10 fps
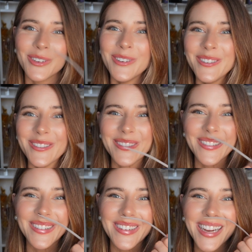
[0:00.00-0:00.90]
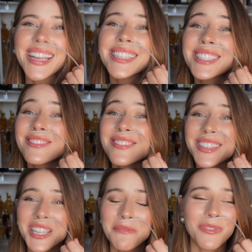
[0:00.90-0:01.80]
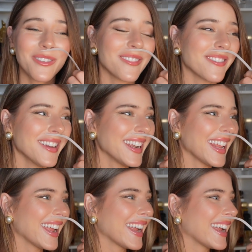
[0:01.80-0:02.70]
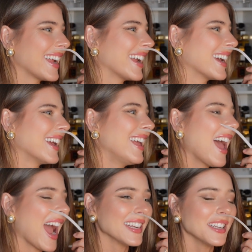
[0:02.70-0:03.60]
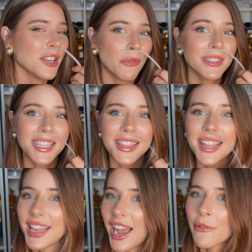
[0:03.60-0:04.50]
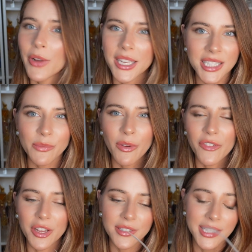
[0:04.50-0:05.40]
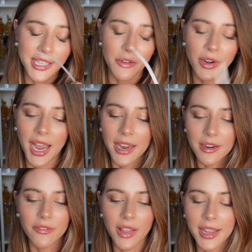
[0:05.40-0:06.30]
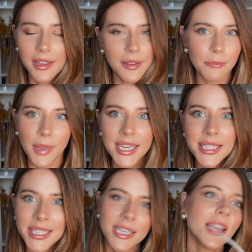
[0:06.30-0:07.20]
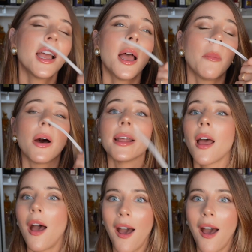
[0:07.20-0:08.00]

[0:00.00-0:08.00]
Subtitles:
Ooh, it's really pretty. I didn't know what to think. I read some reviews and they were kind of like mixed, but